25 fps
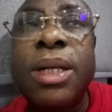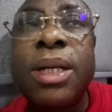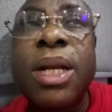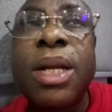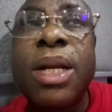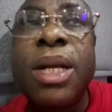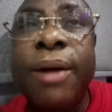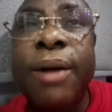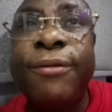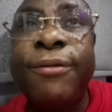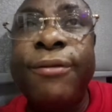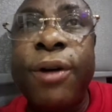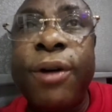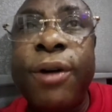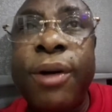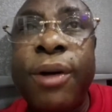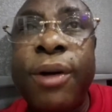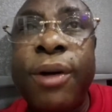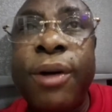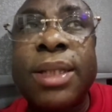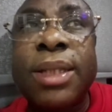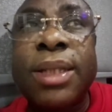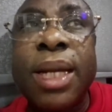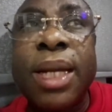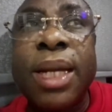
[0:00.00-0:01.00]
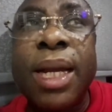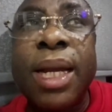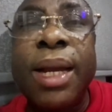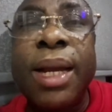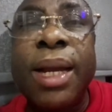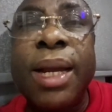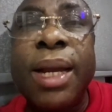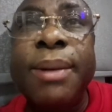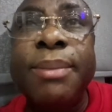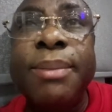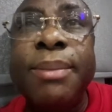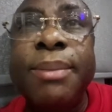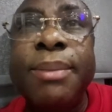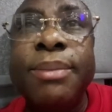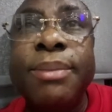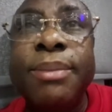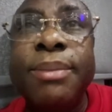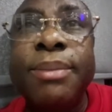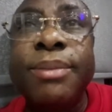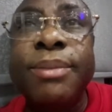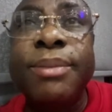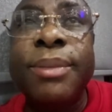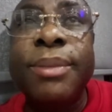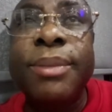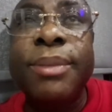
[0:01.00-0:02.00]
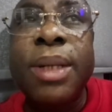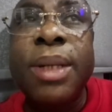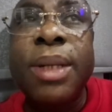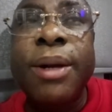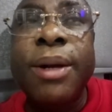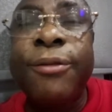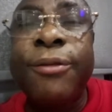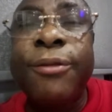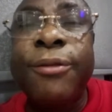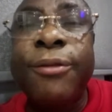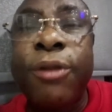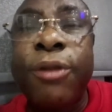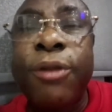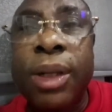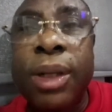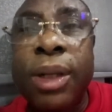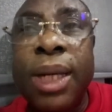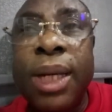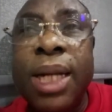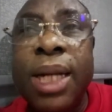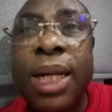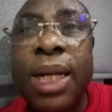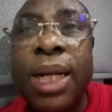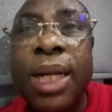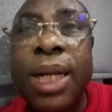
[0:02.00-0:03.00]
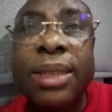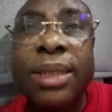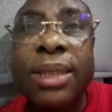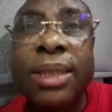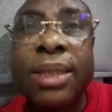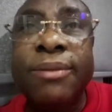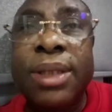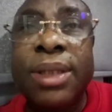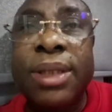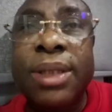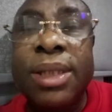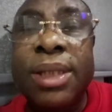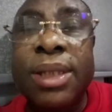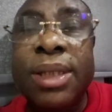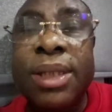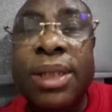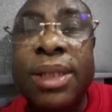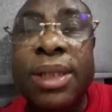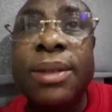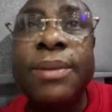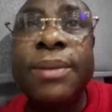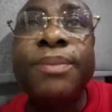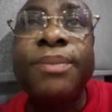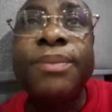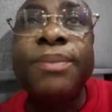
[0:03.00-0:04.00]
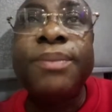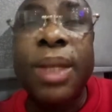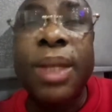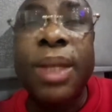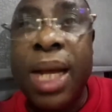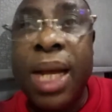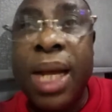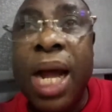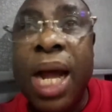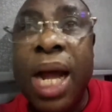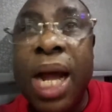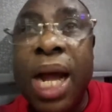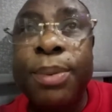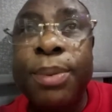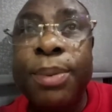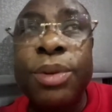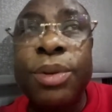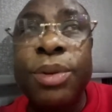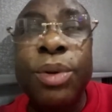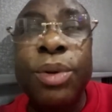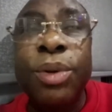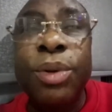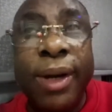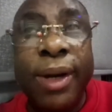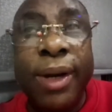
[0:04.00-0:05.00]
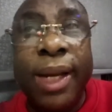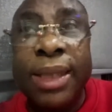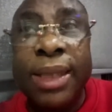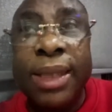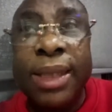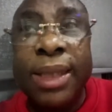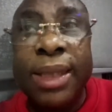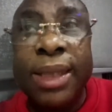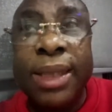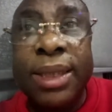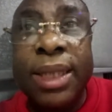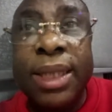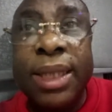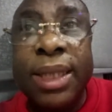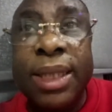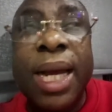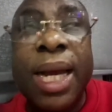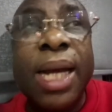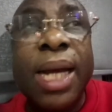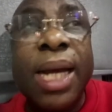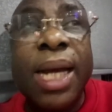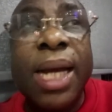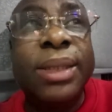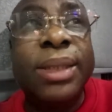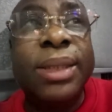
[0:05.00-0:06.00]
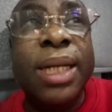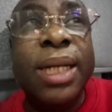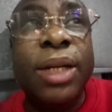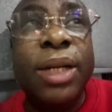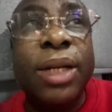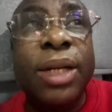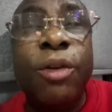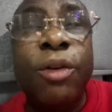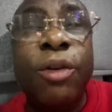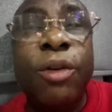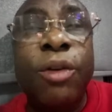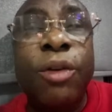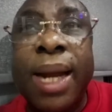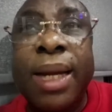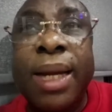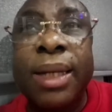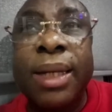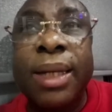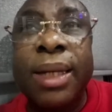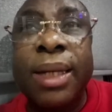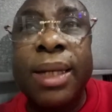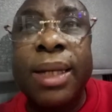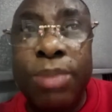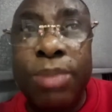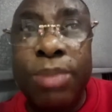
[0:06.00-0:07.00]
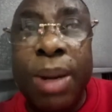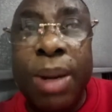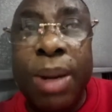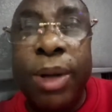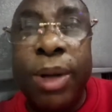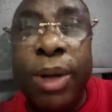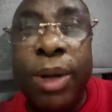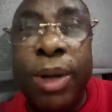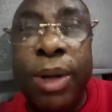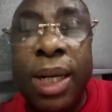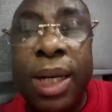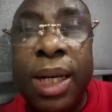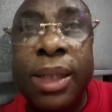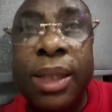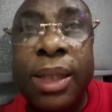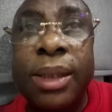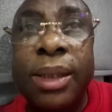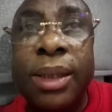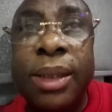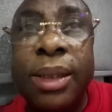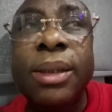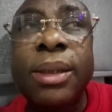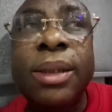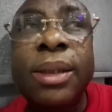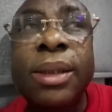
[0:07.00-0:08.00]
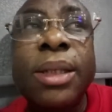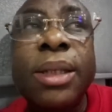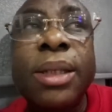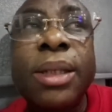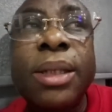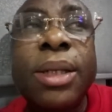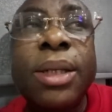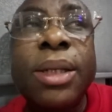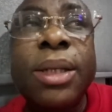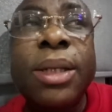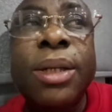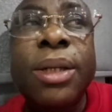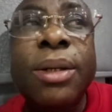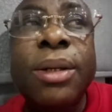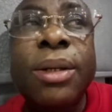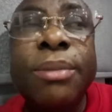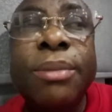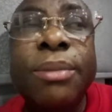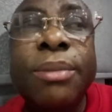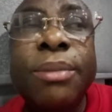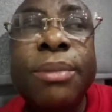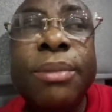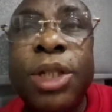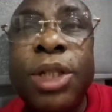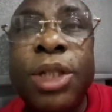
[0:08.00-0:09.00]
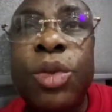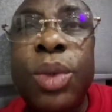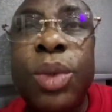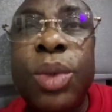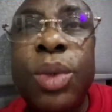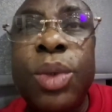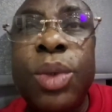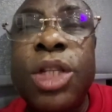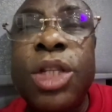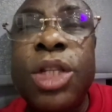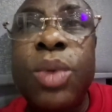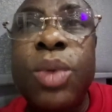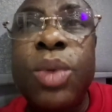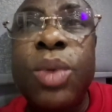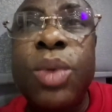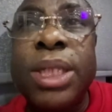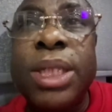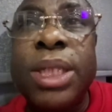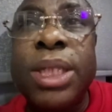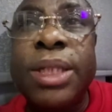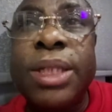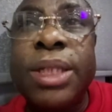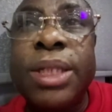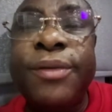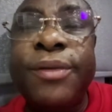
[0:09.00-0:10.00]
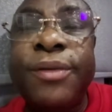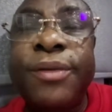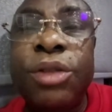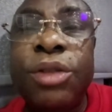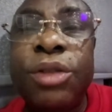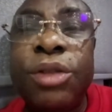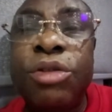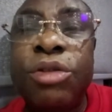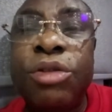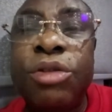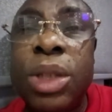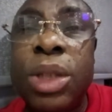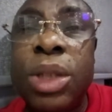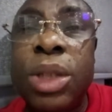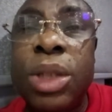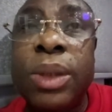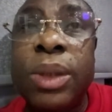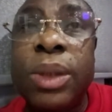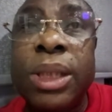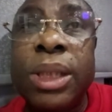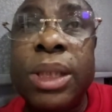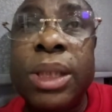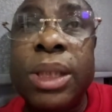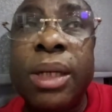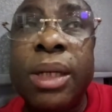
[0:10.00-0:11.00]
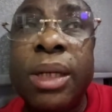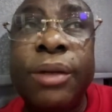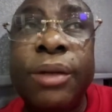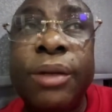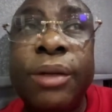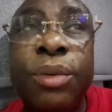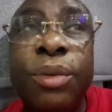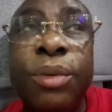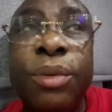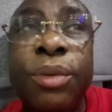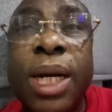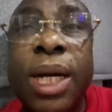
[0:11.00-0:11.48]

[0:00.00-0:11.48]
and forex fraudulent activities that happened over that 8 years. I will take you back memory lane. Between 2015 to 2023, if you look at